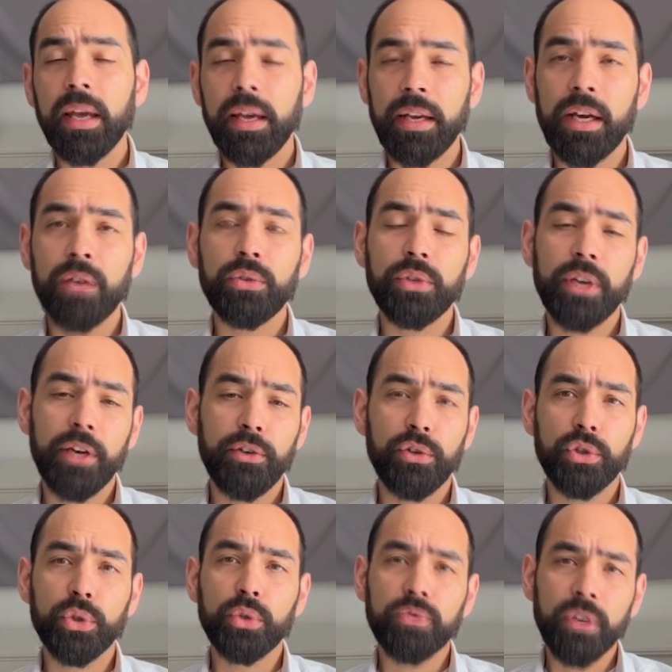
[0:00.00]
and how to get your
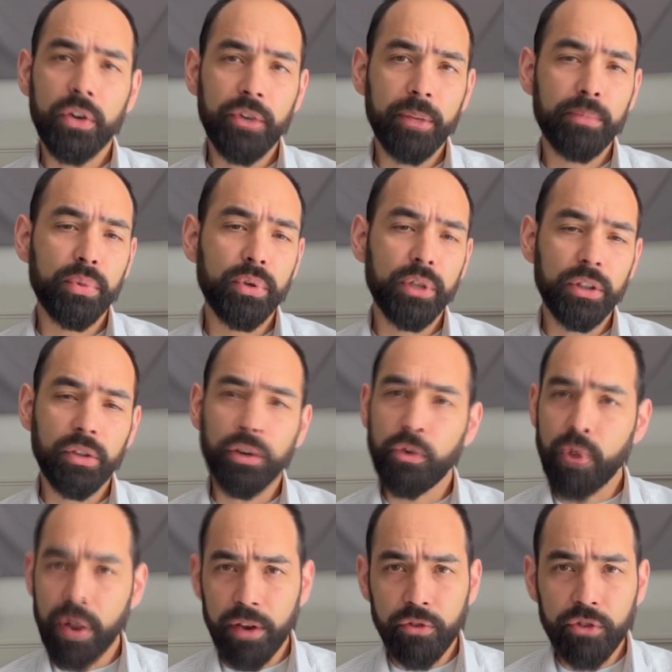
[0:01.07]
Schufa report or
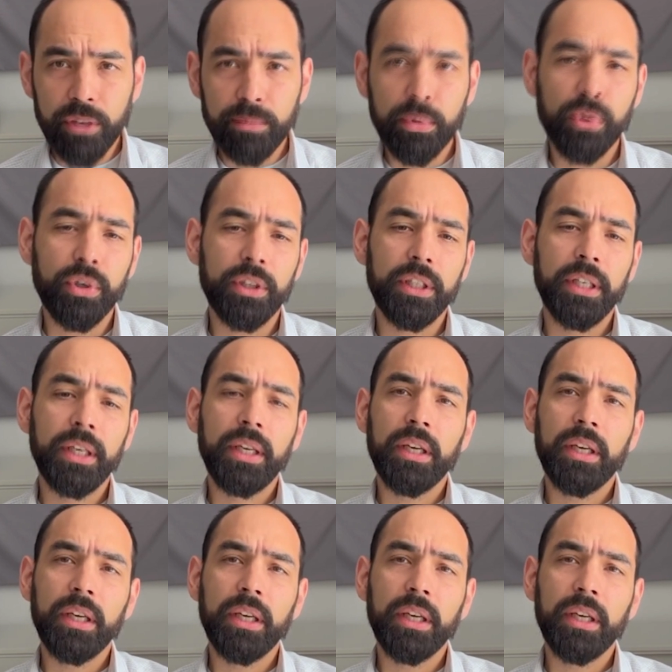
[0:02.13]
credit report,